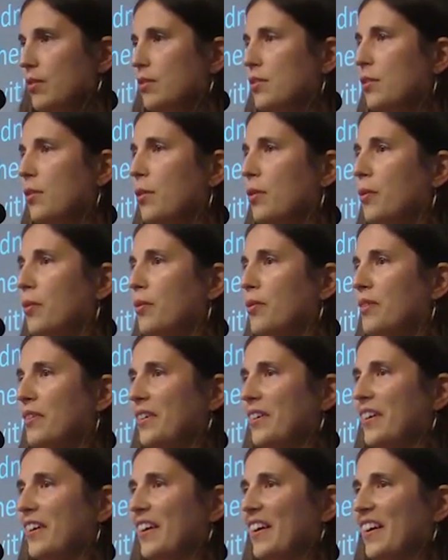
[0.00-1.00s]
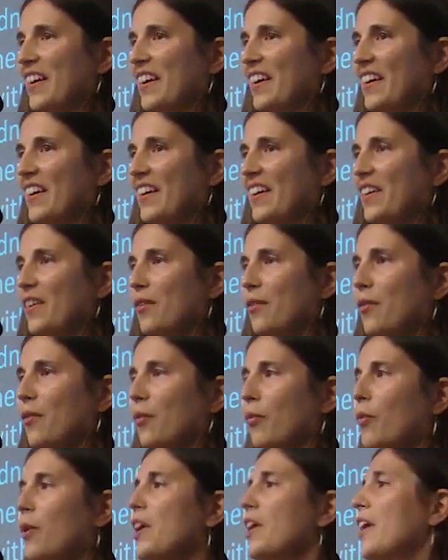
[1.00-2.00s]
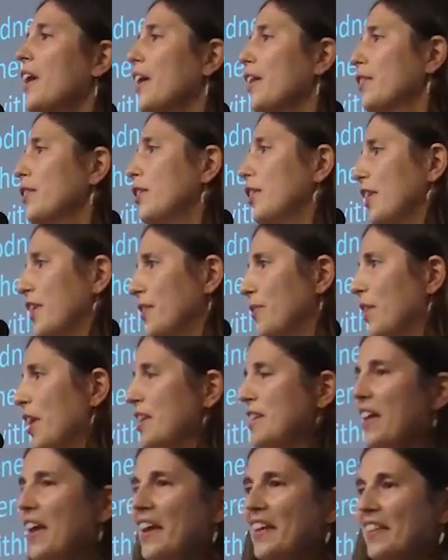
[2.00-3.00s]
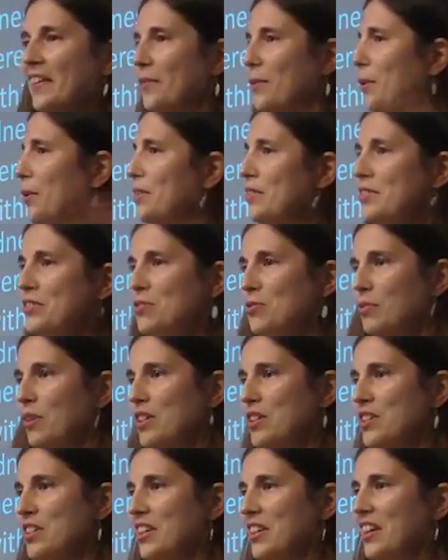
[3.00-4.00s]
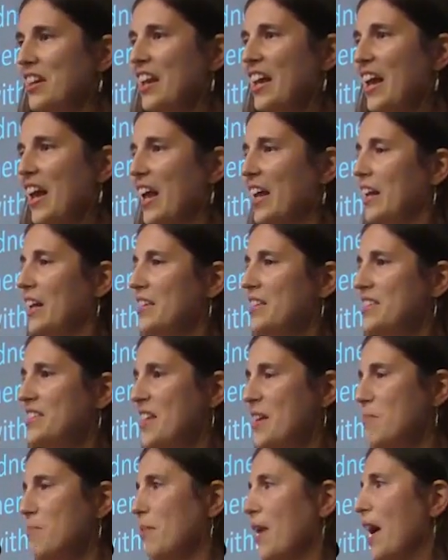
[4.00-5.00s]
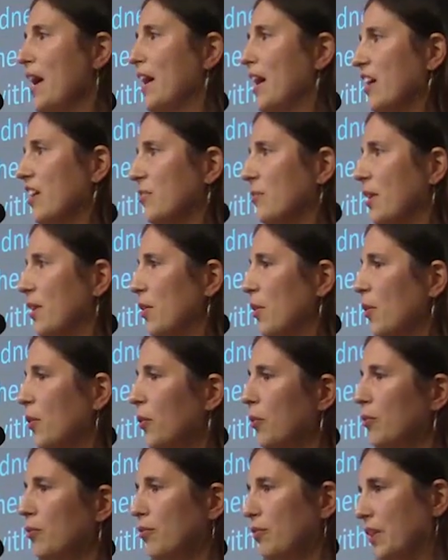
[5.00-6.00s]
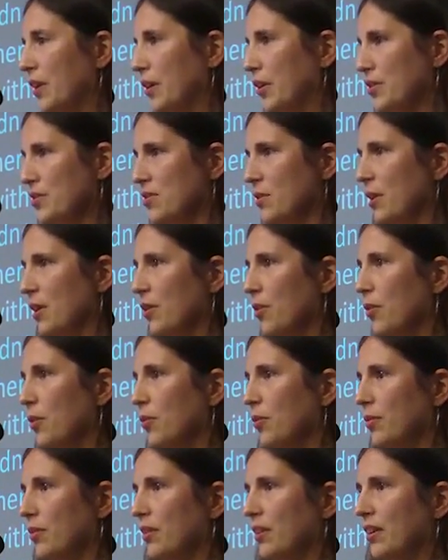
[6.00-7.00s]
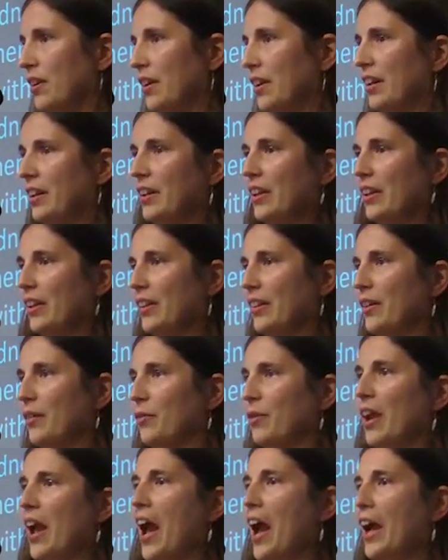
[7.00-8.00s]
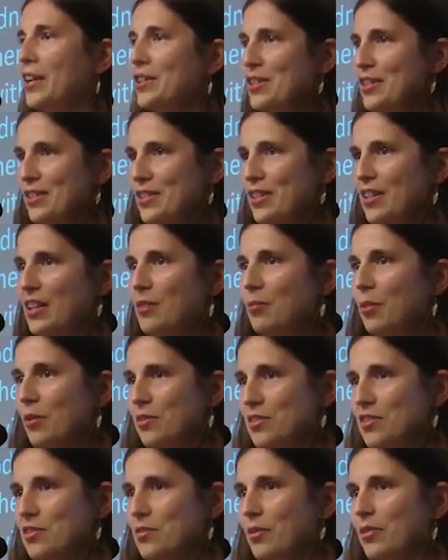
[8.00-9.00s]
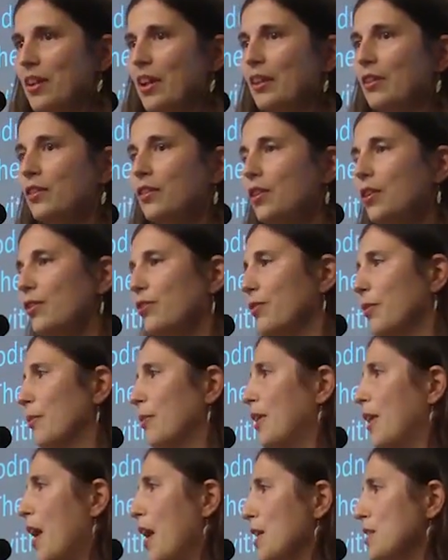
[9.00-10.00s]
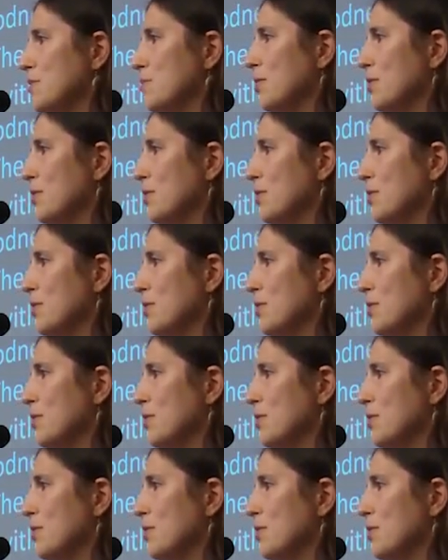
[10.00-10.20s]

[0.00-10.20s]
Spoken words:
So, when I take the world situation and I step back out of my own fears, my own reactions and impulses to it, and I look from God's